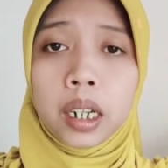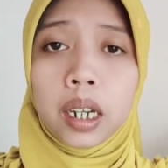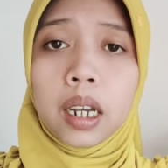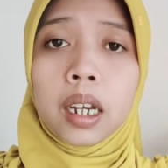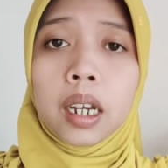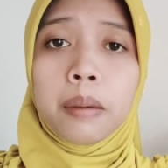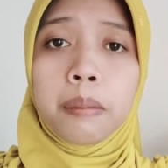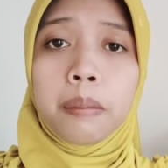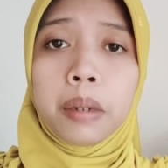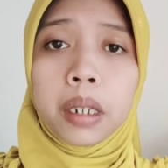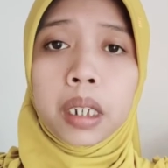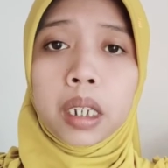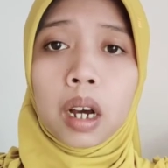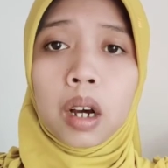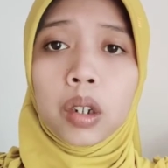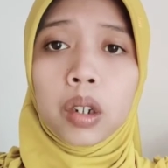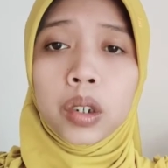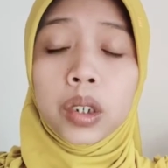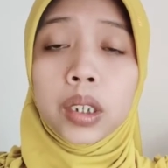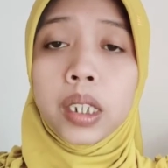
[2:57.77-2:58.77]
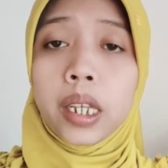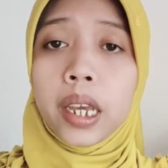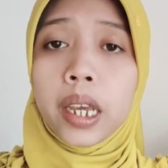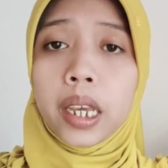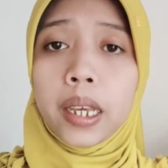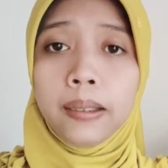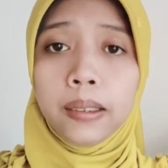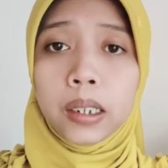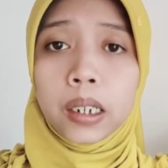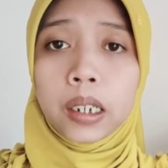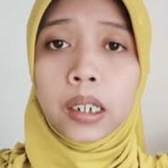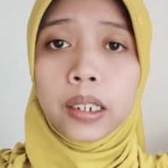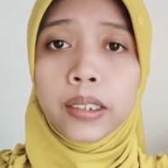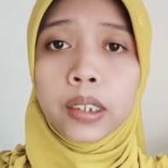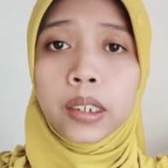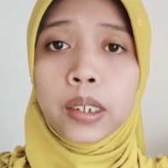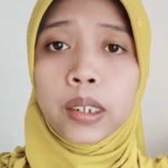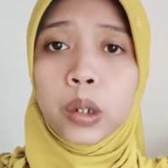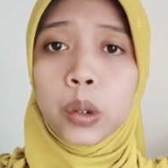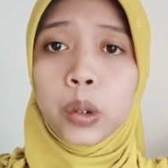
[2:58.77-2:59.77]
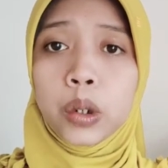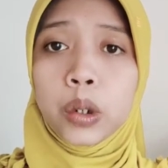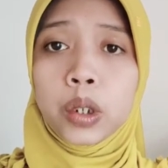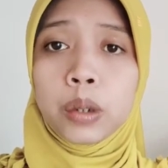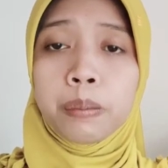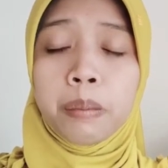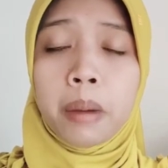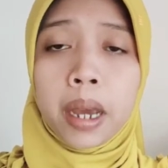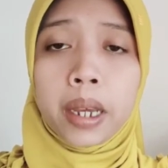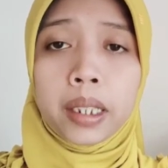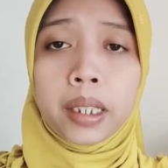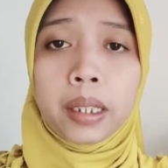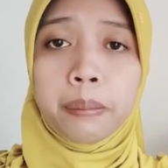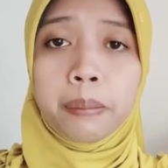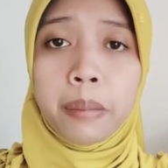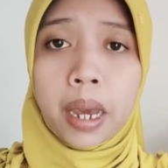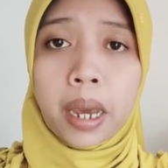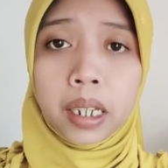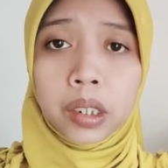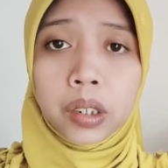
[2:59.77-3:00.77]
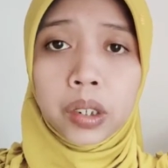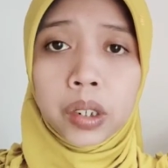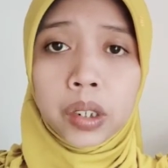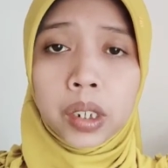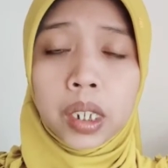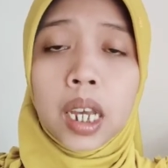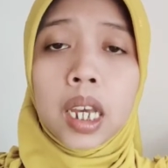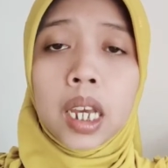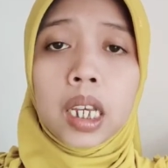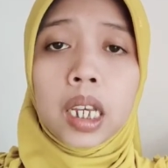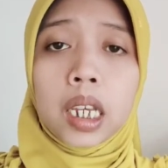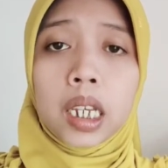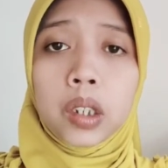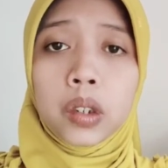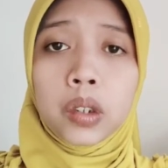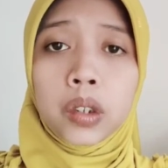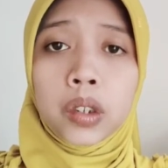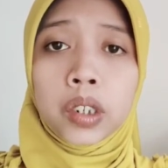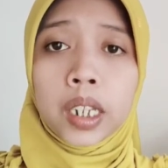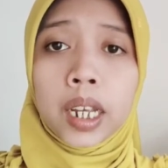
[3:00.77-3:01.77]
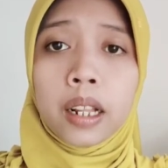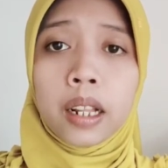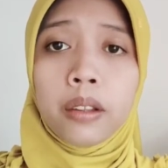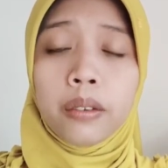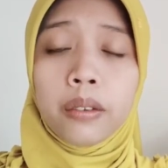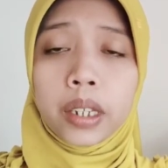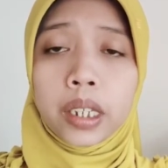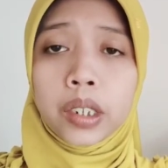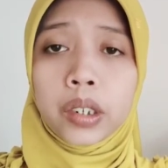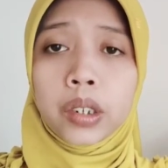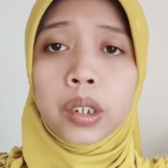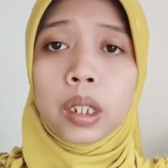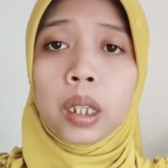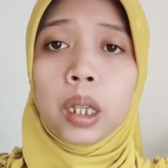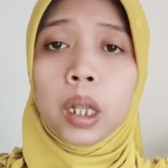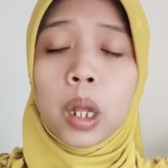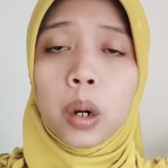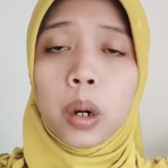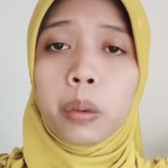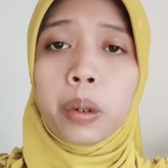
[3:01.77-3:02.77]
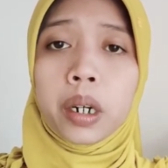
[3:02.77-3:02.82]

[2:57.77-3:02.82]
because the interest used by the banks itself is lower.